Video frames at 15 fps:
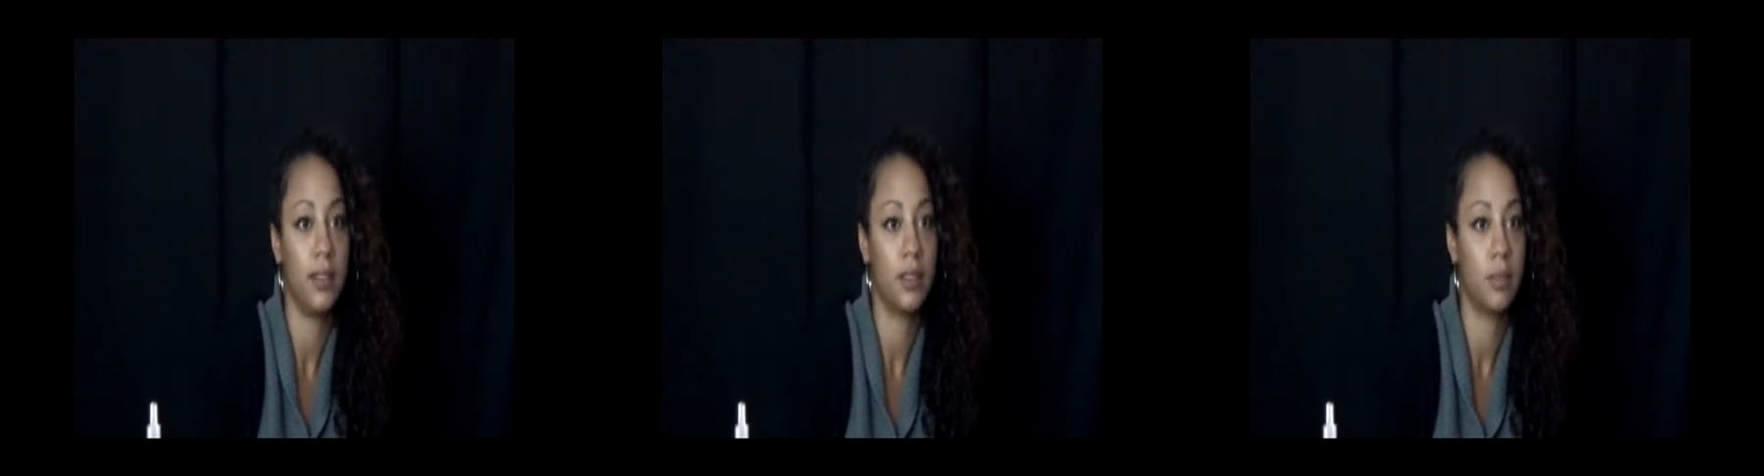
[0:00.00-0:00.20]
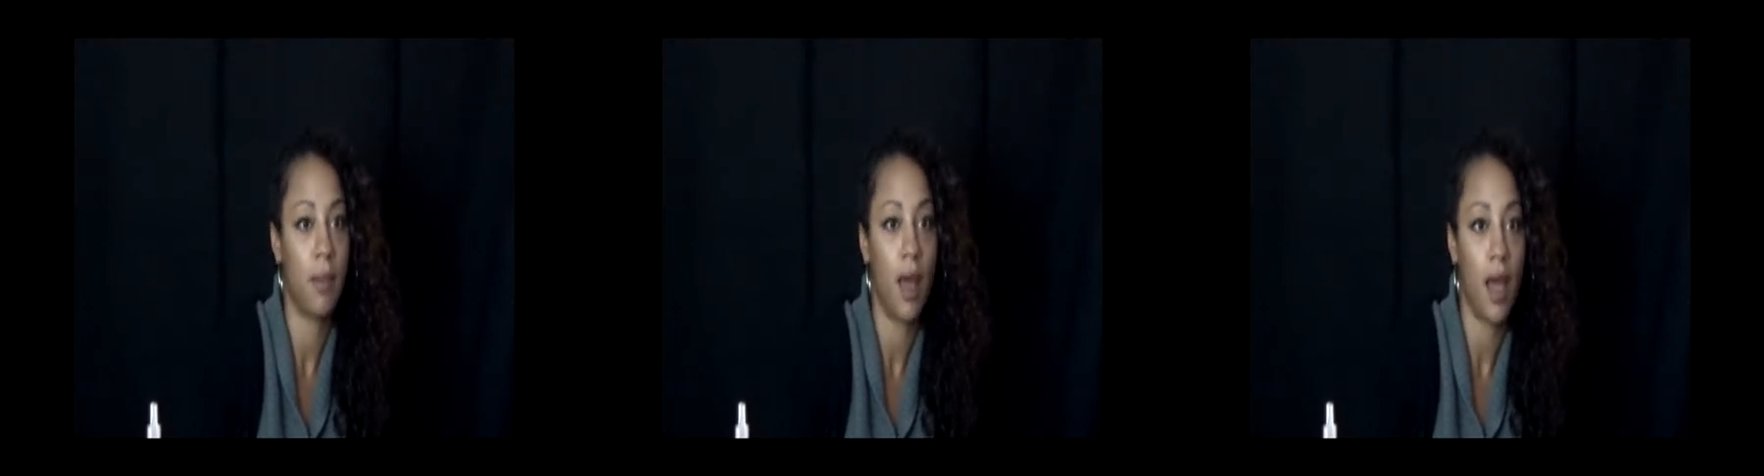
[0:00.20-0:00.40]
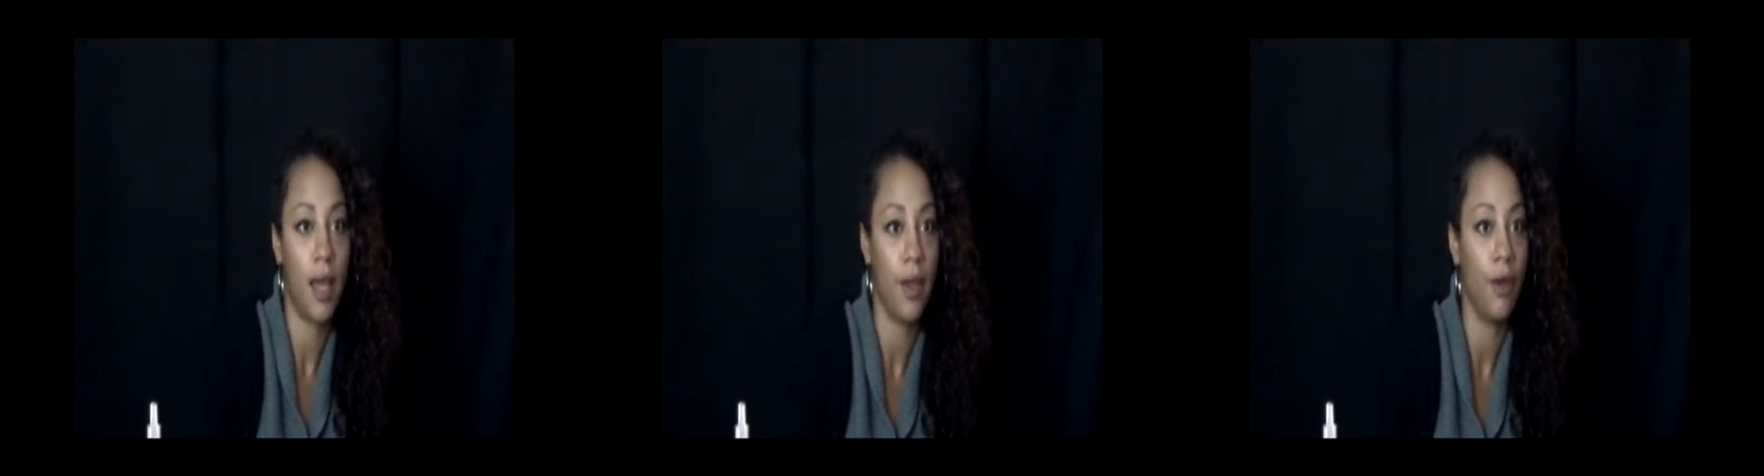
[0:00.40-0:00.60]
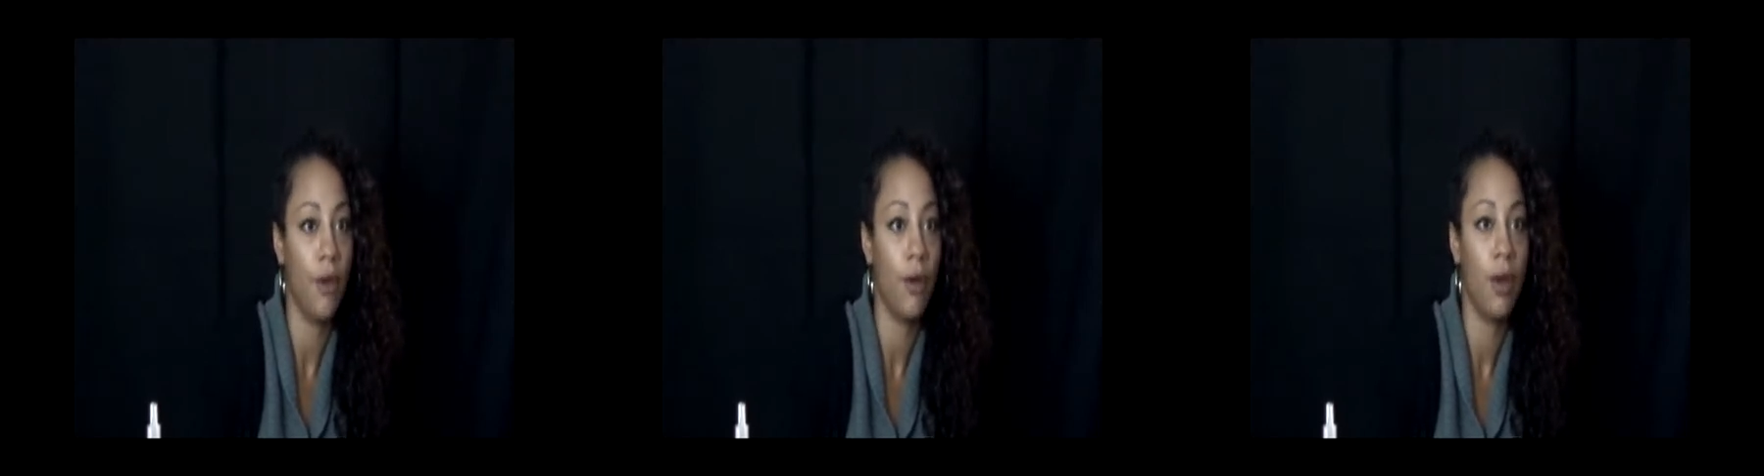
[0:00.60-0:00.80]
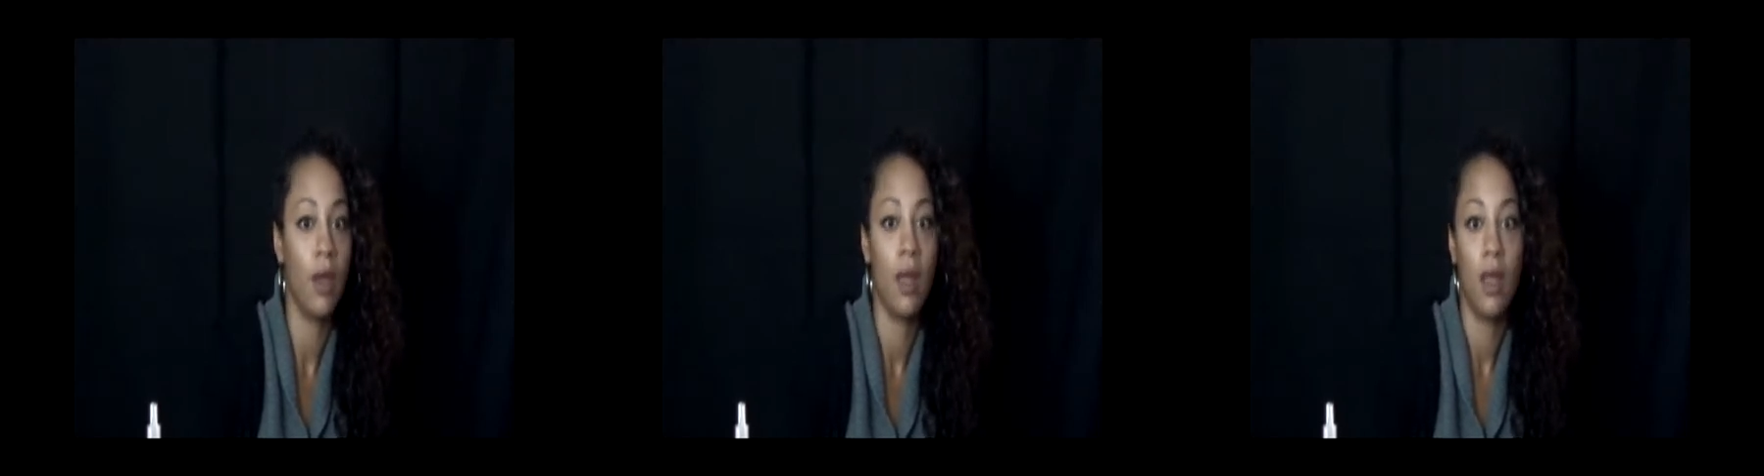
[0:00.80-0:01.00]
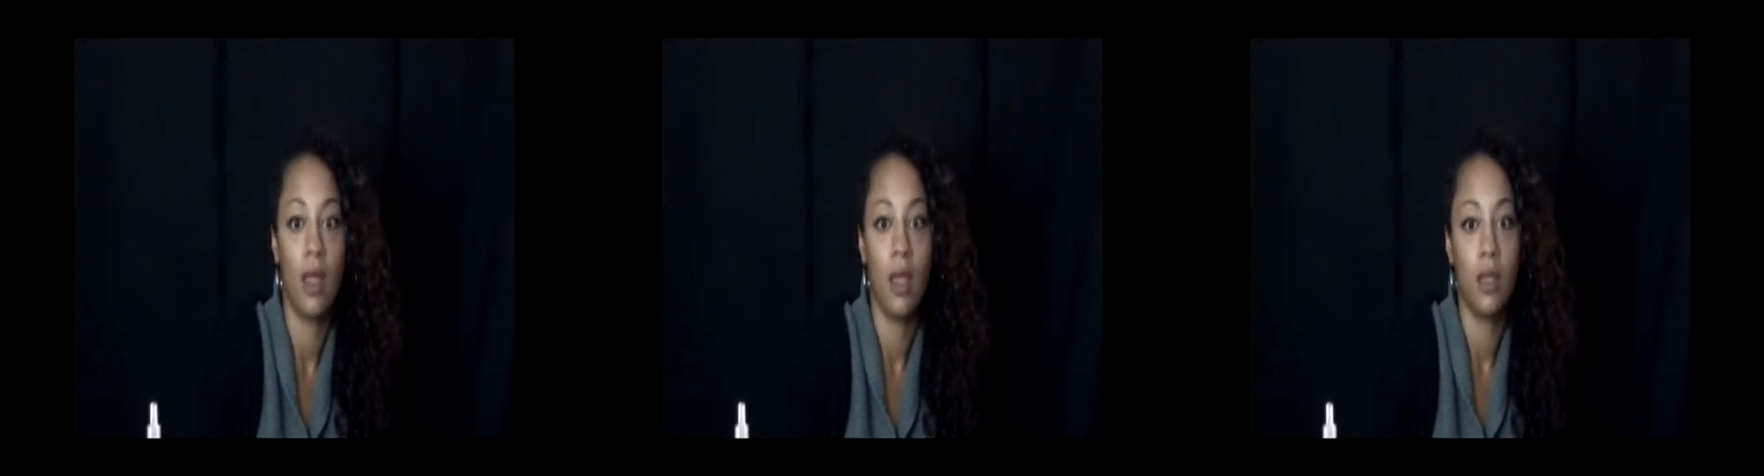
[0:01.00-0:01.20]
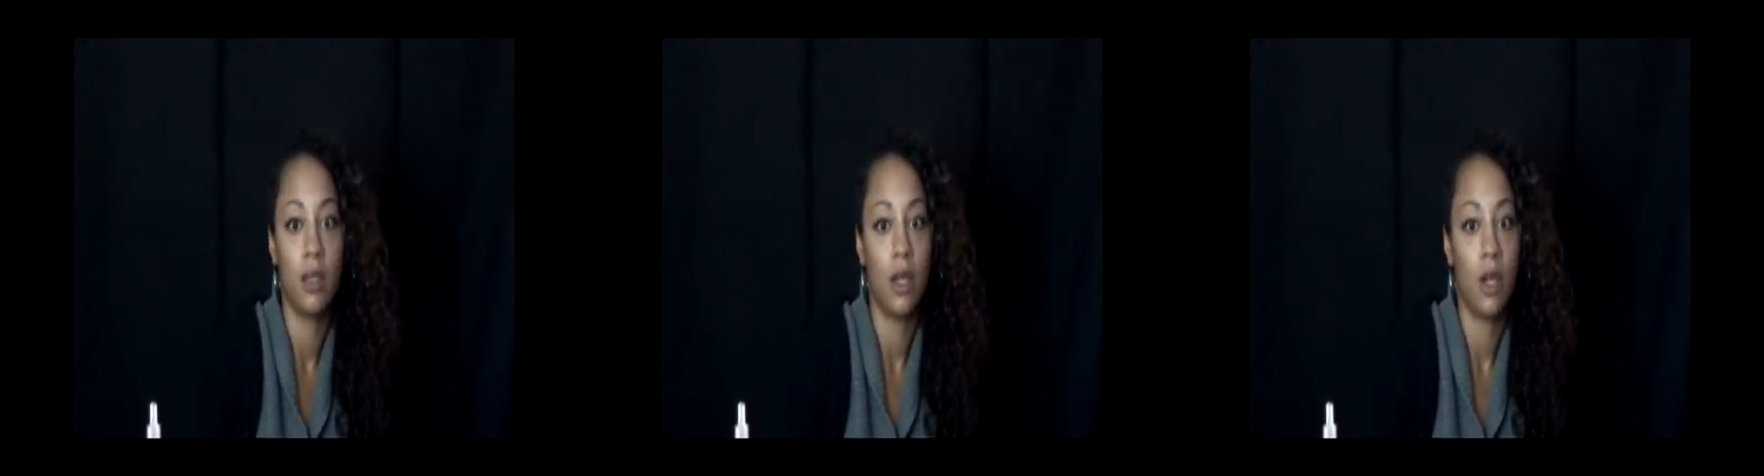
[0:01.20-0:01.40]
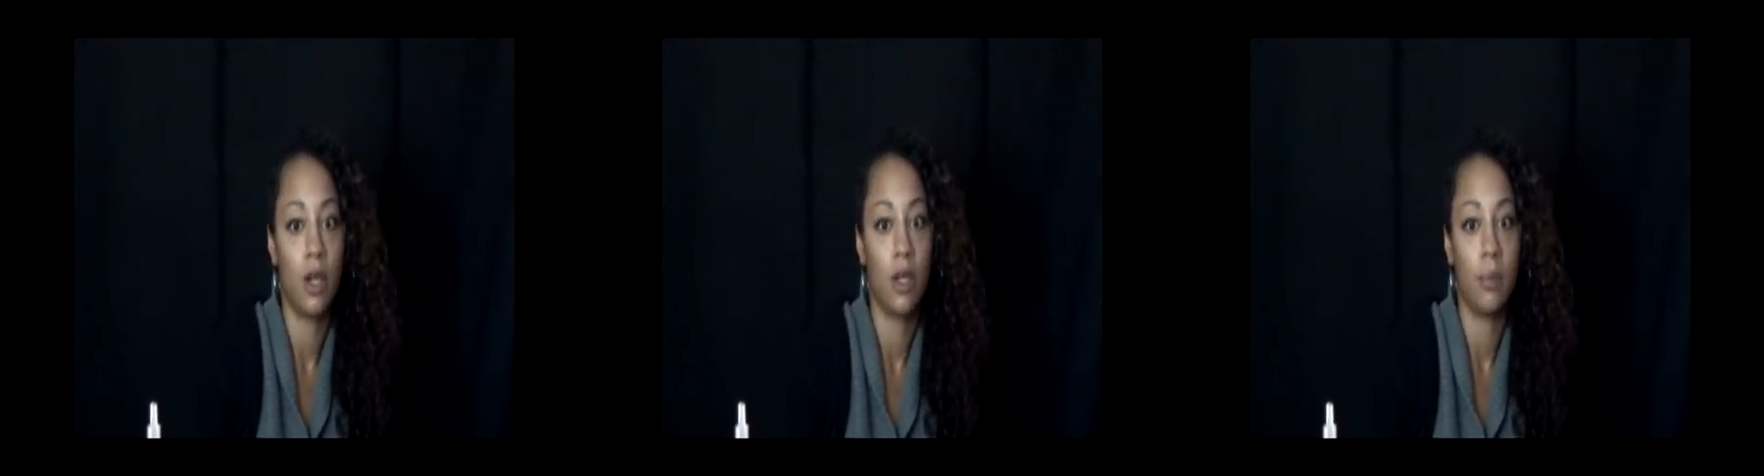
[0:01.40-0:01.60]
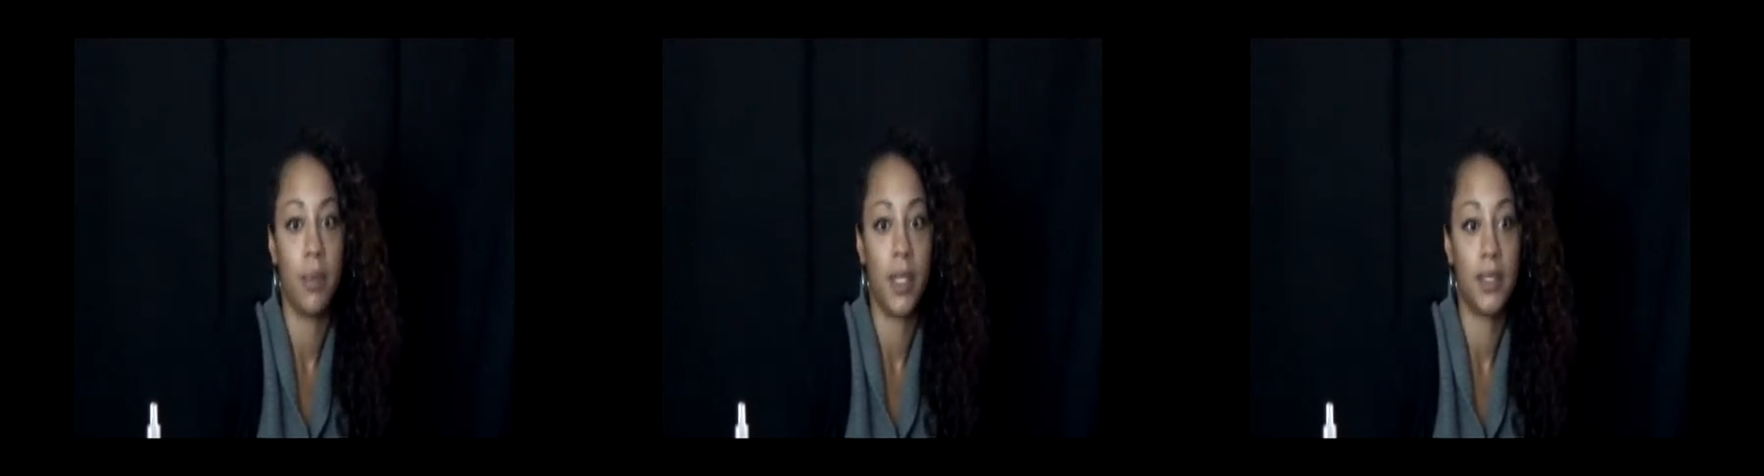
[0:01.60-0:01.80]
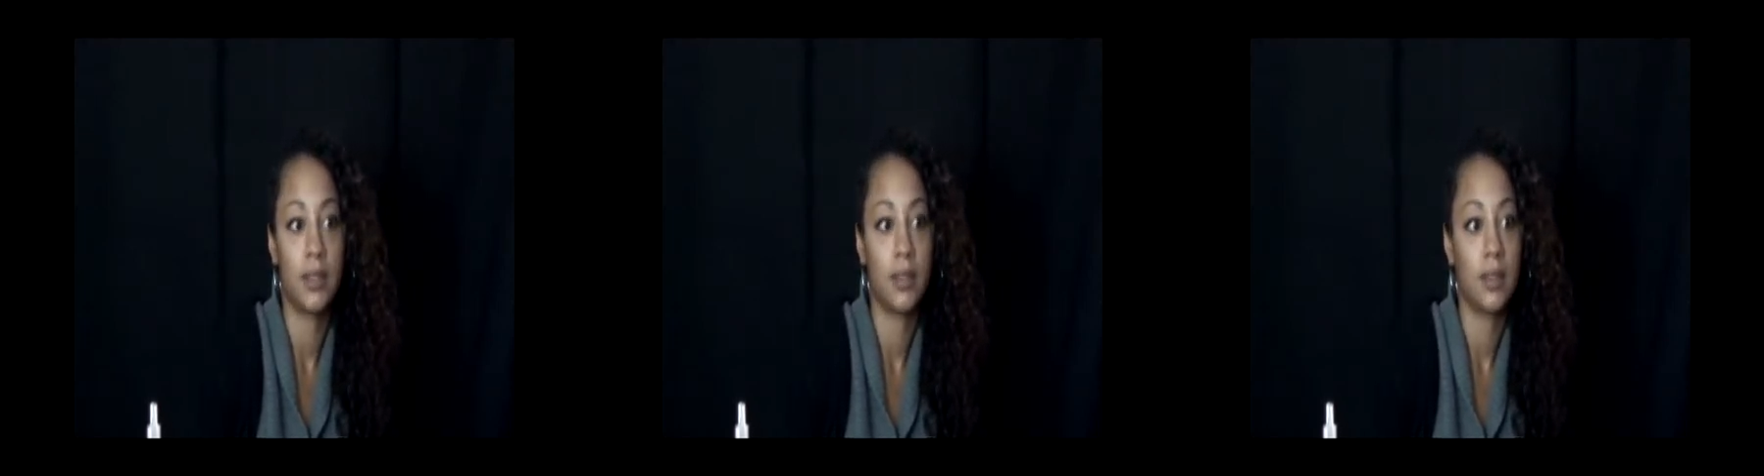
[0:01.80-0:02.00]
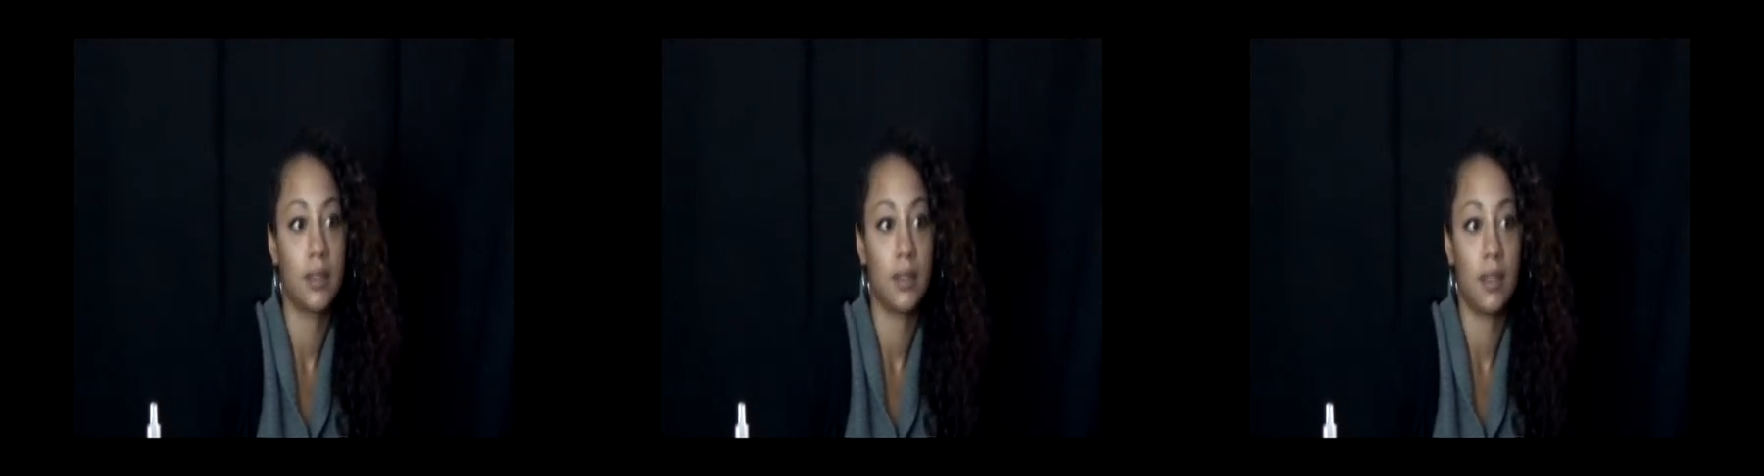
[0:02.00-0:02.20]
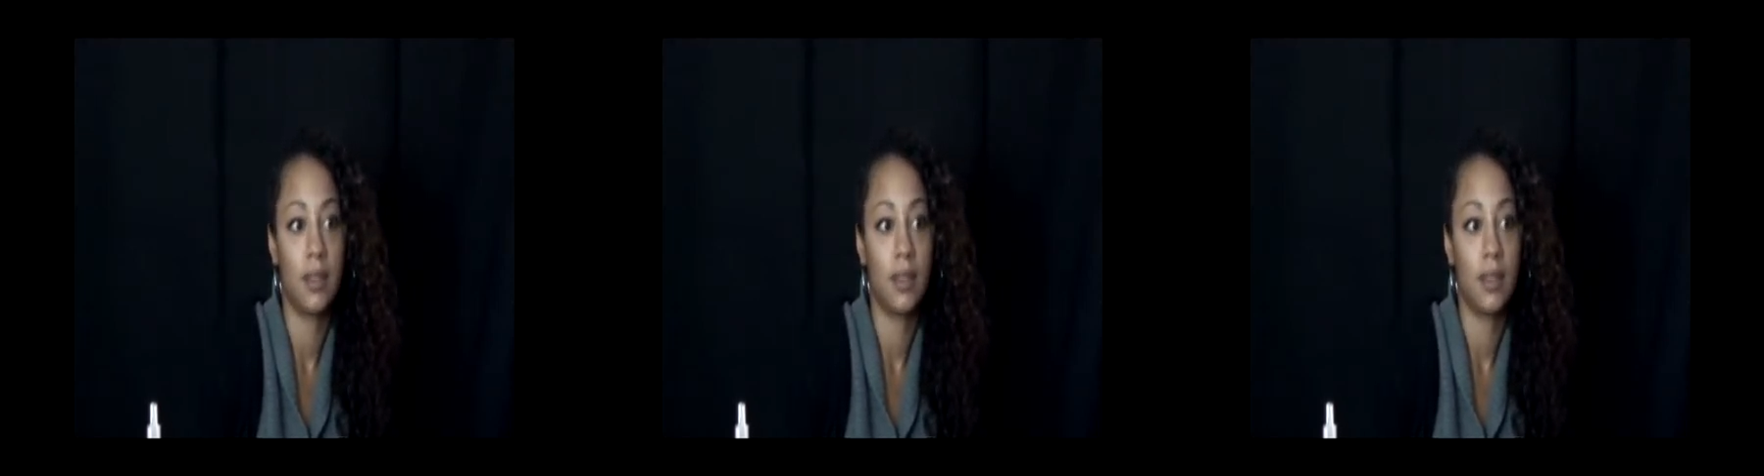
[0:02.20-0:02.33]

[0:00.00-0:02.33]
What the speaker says: smile. Her presence